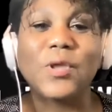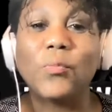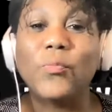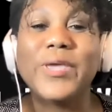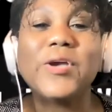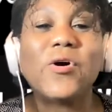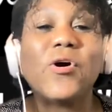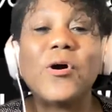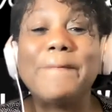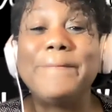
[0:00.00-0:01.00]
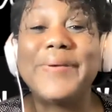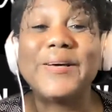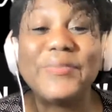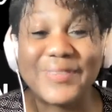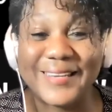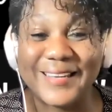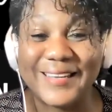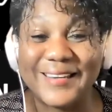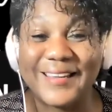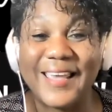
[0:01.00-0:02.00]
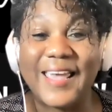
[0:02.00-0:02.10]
we are building